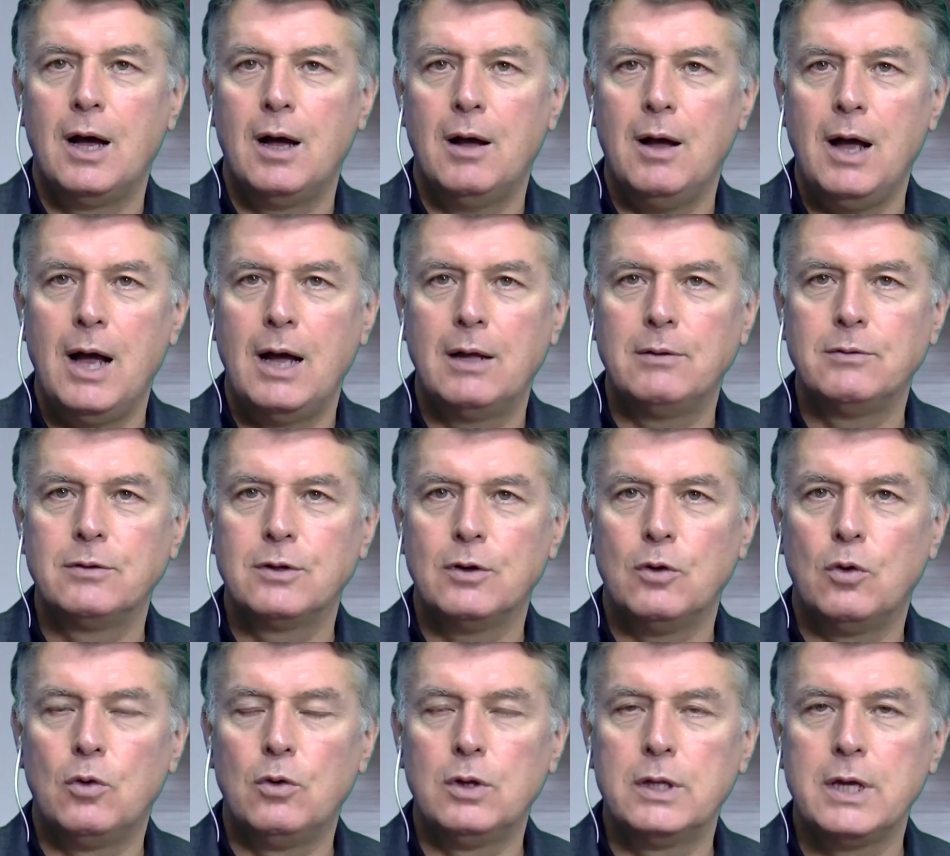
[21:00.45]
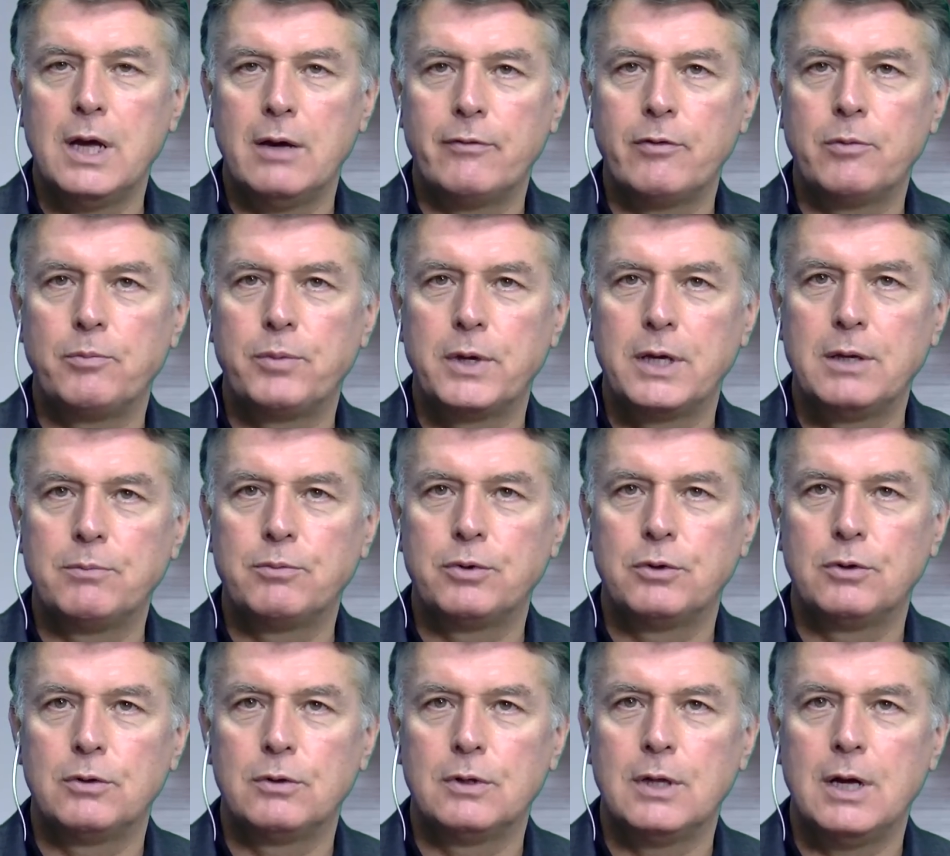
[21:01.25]
and all the other
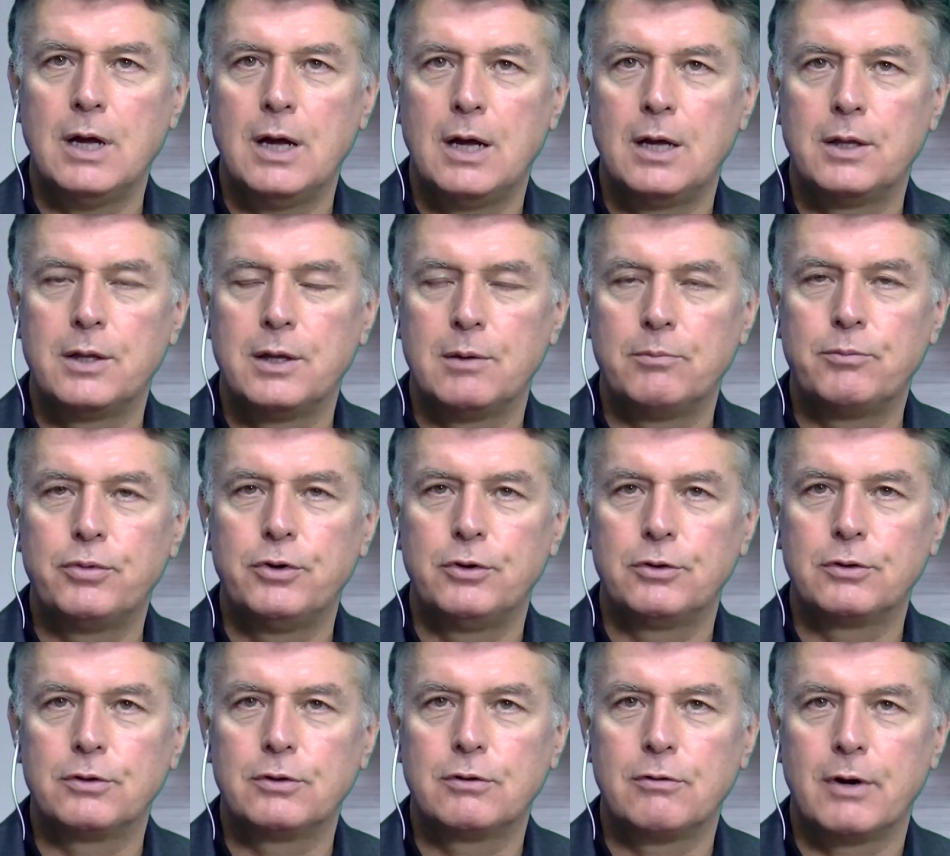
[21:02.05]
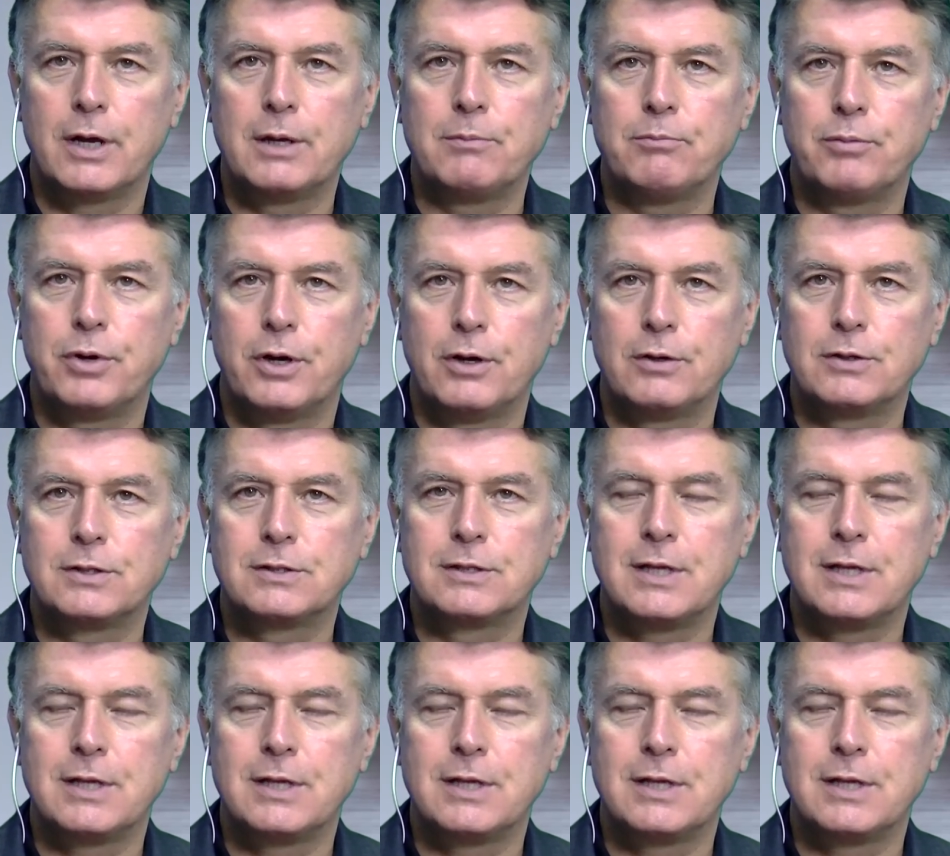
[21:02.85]
people that put great posts.